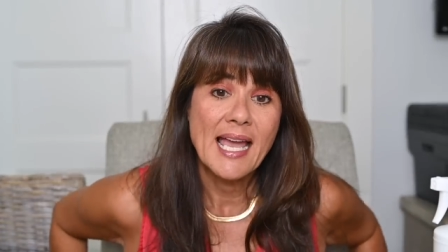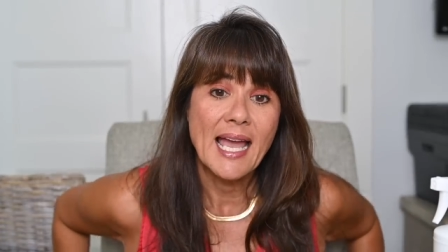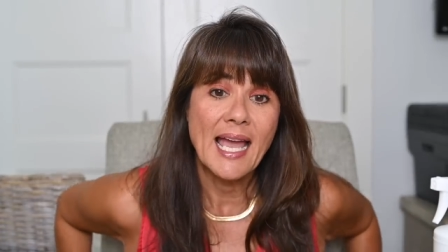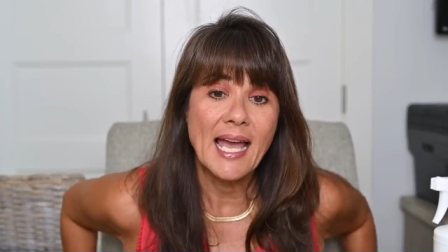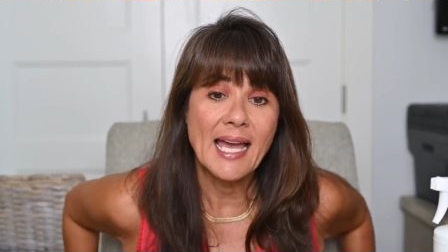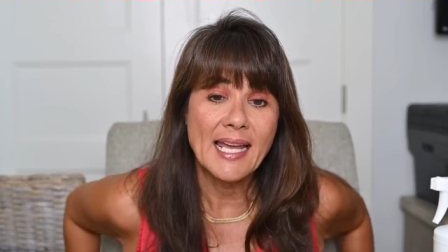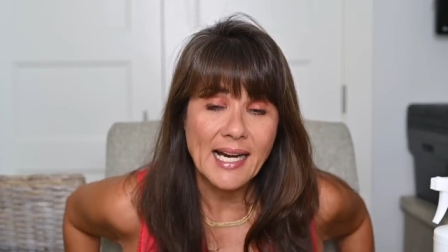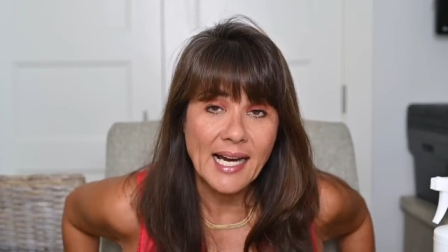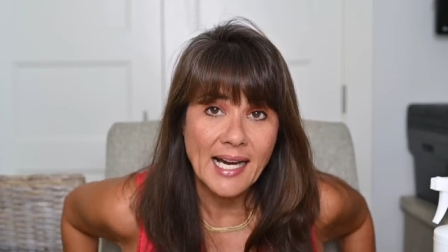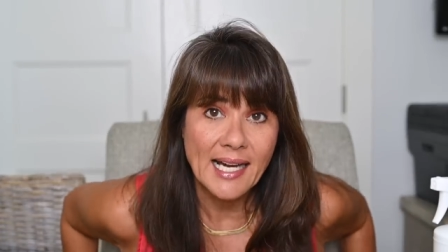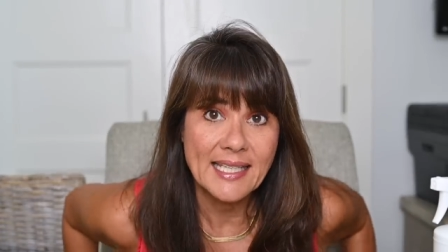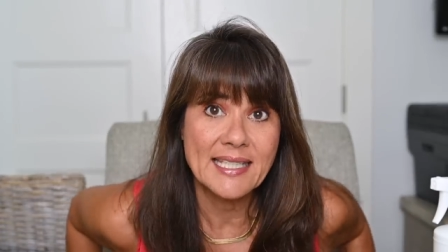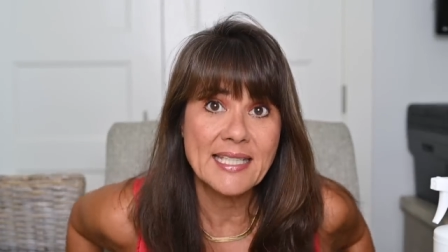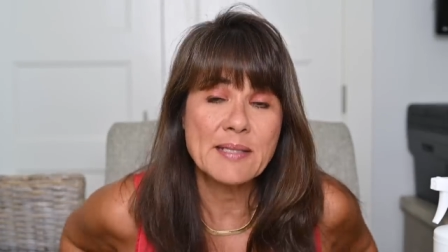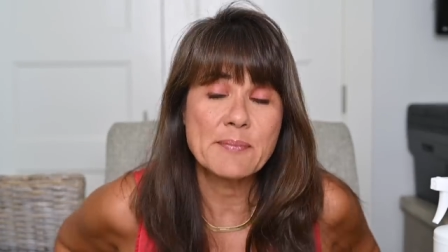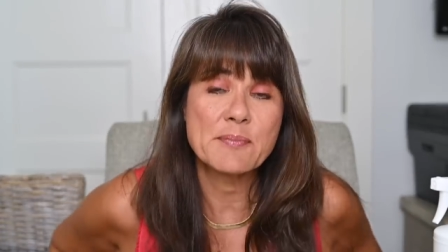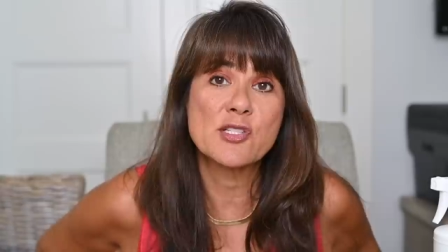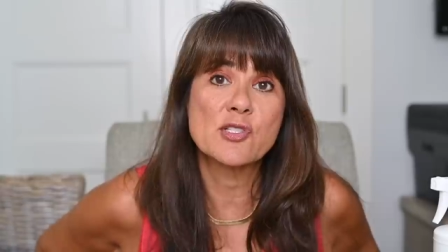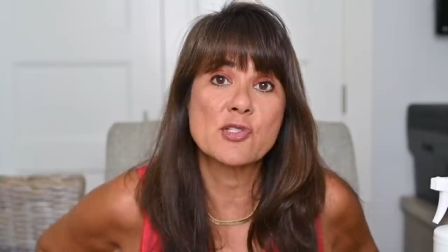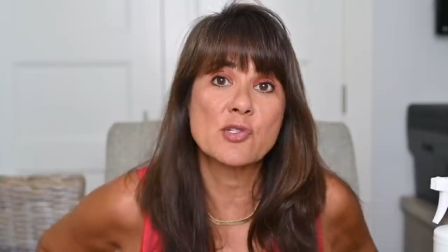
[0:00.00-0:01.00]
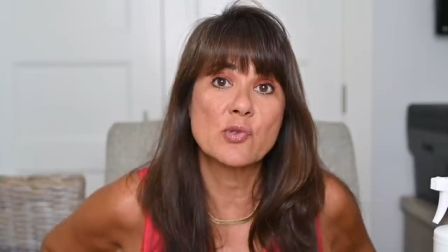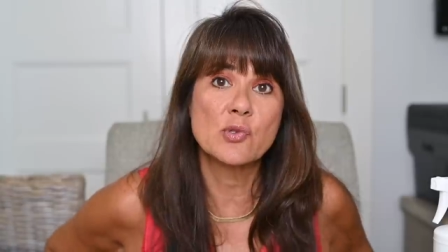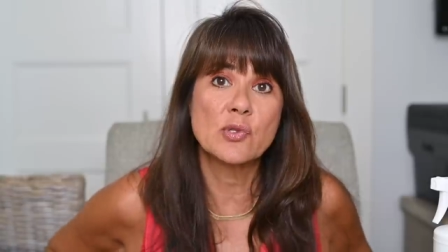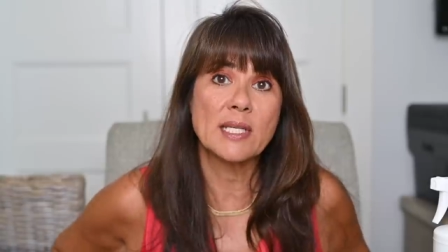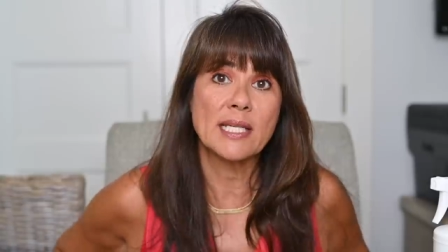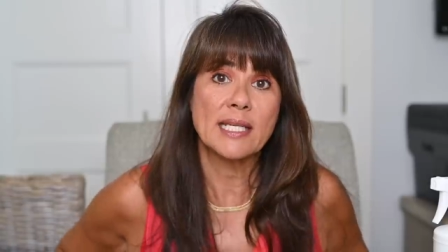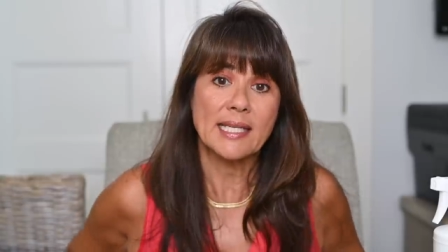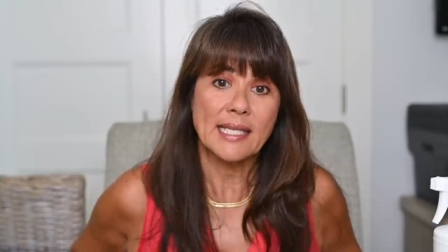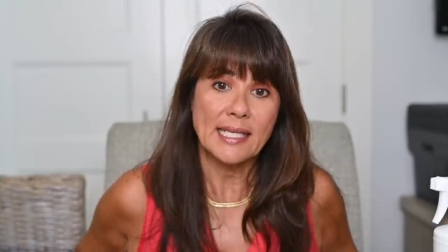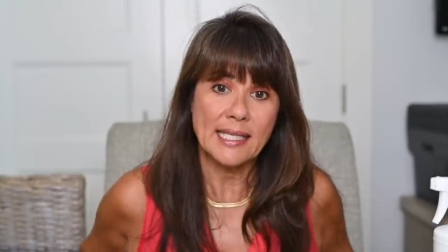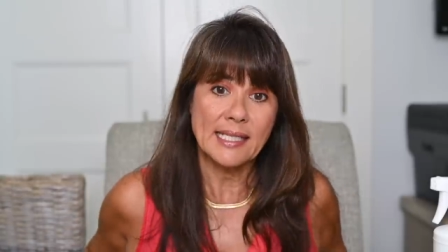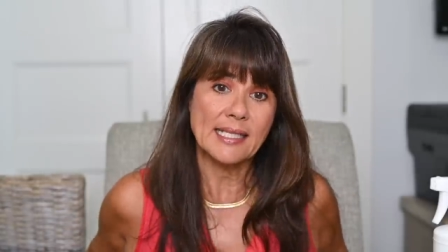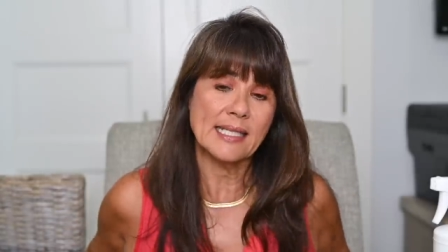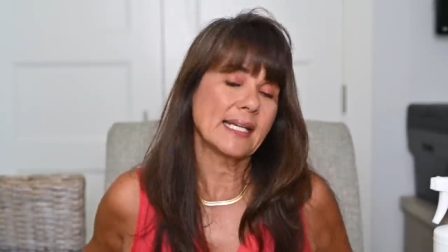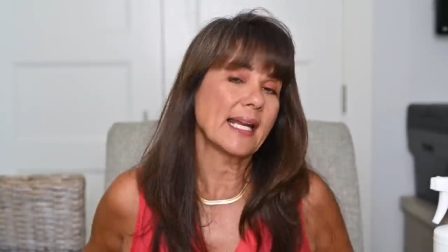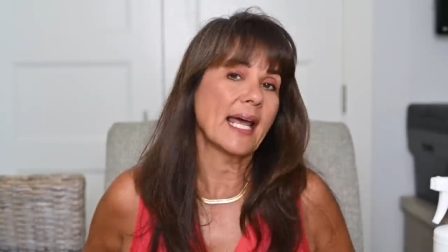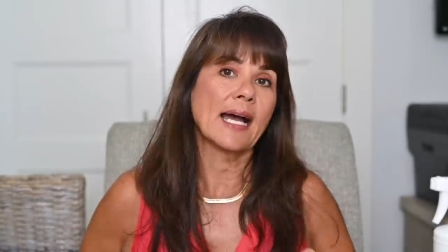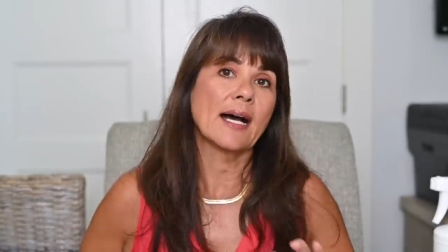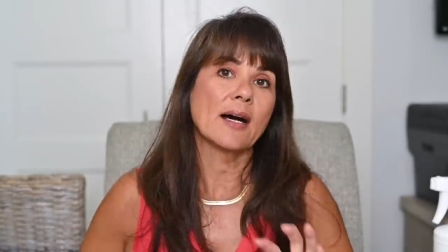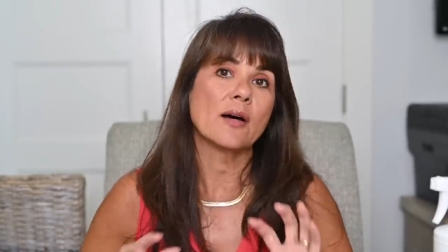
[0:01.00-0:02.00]
And I keep scooting in
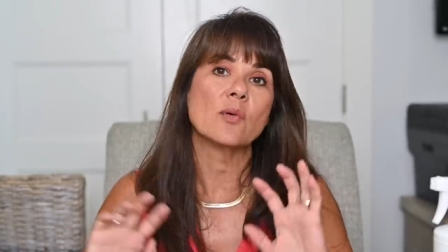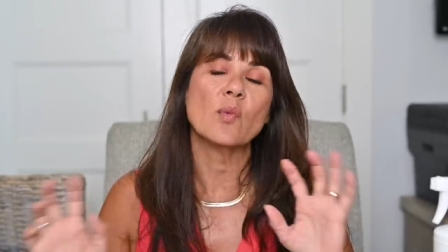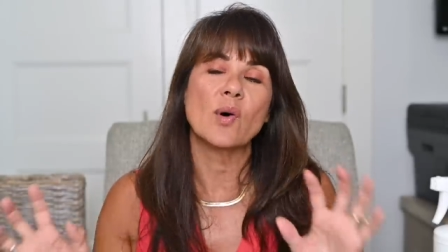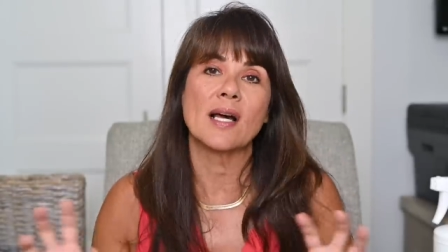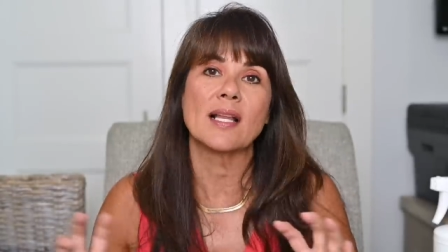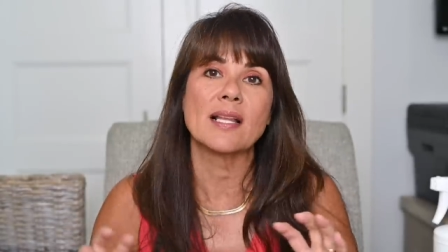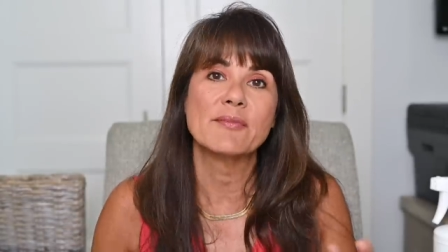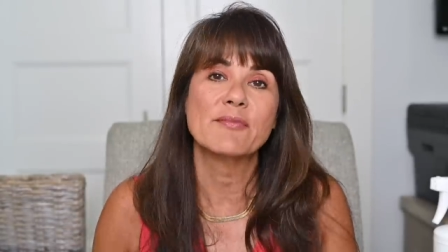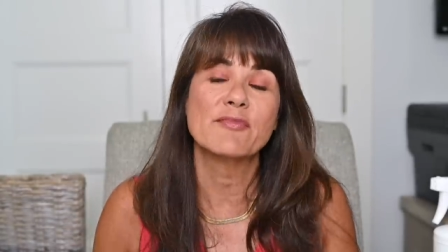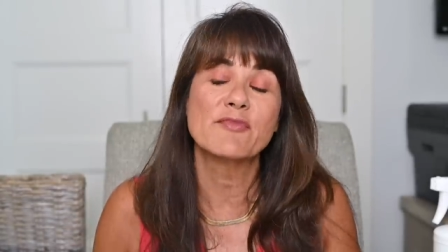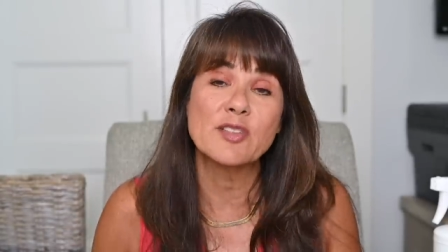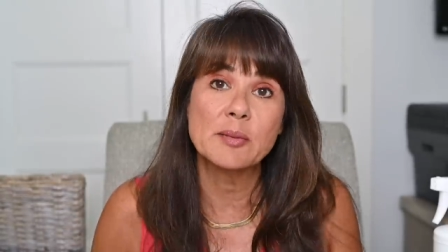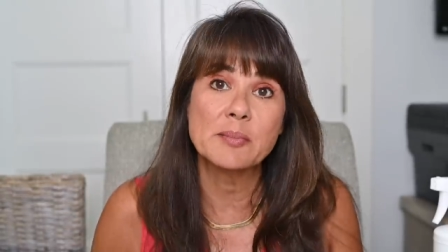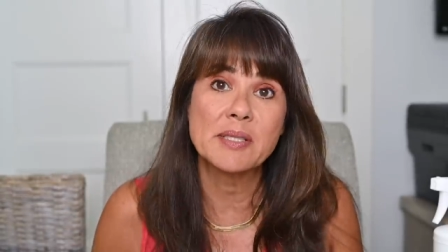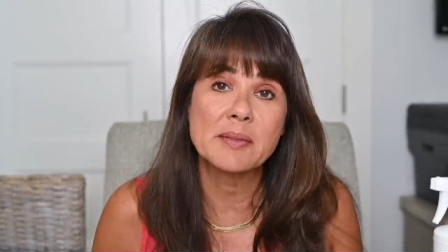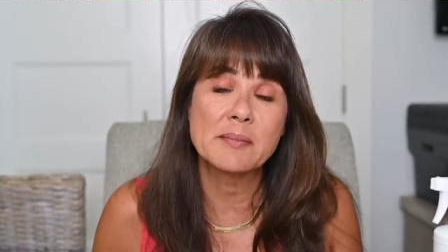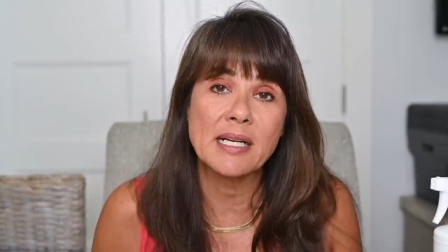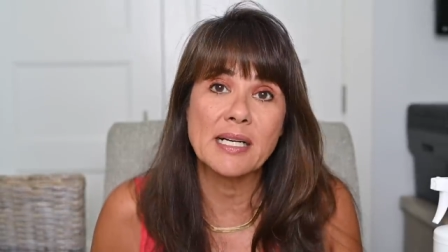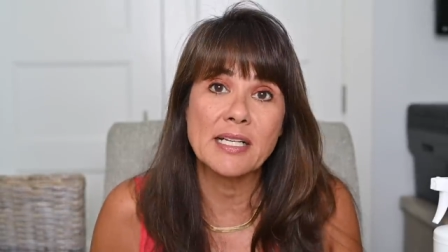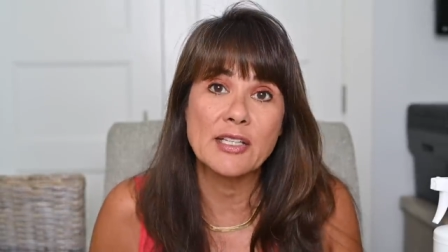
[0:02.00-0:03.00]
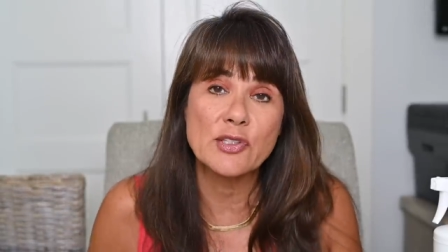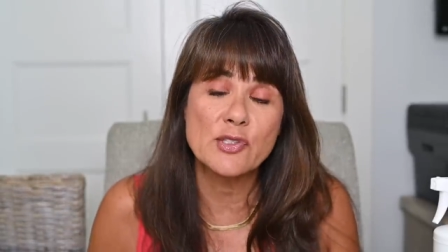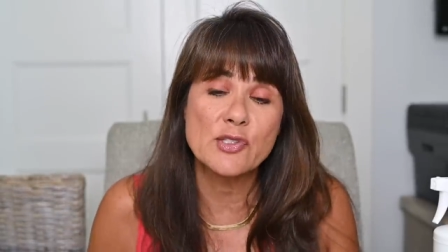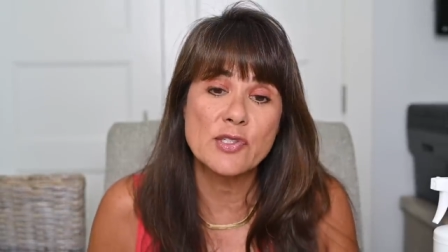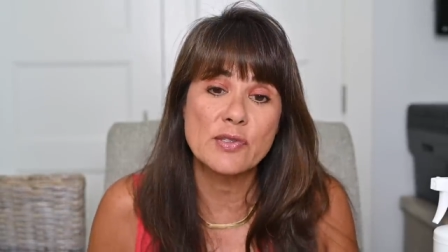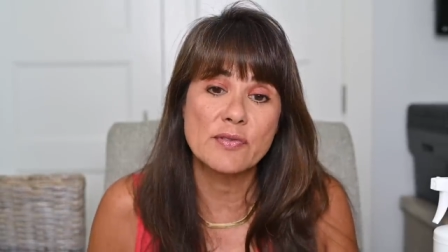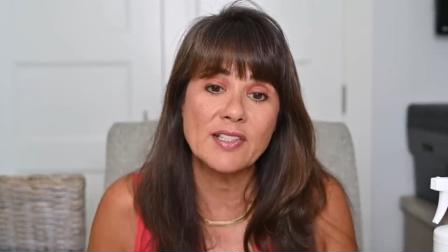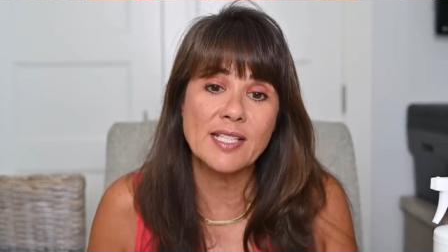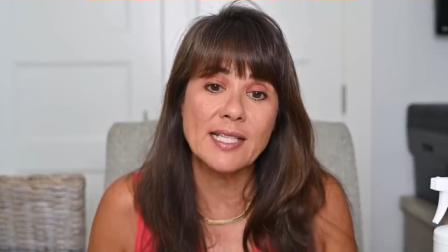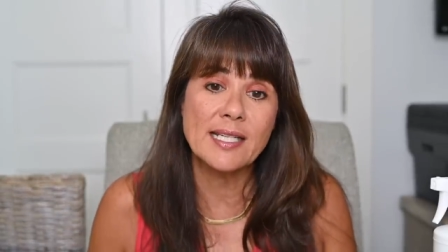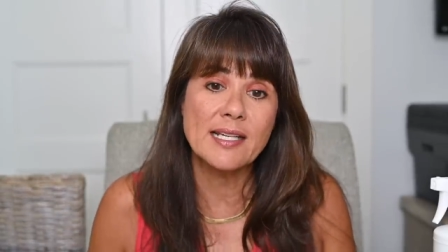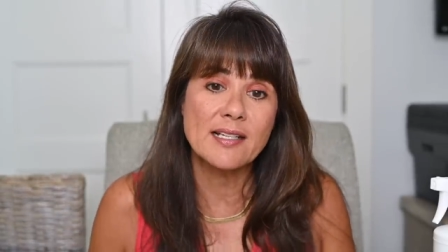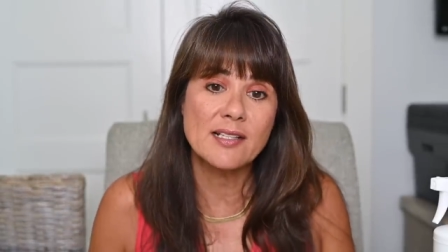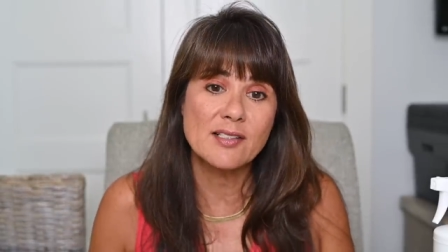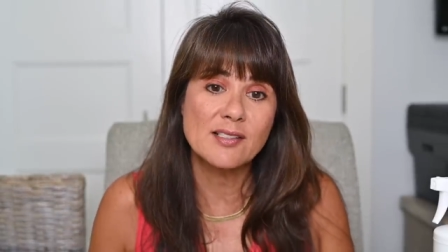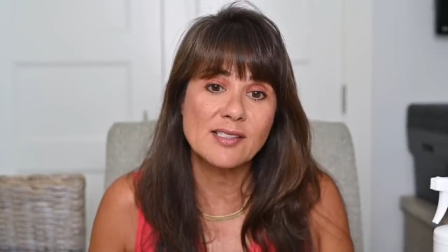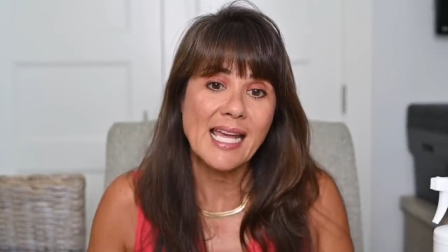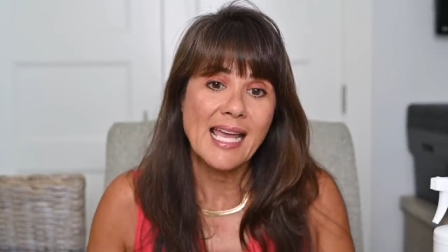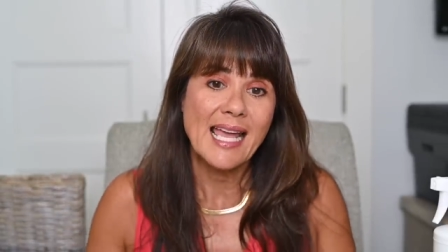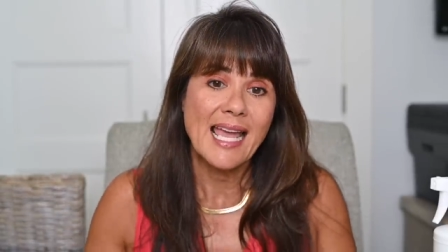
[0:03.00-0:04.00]
and out while I'm filming my YouTube
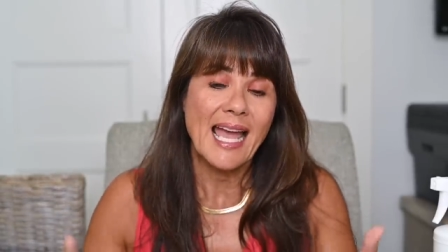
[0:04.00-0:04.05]
videos.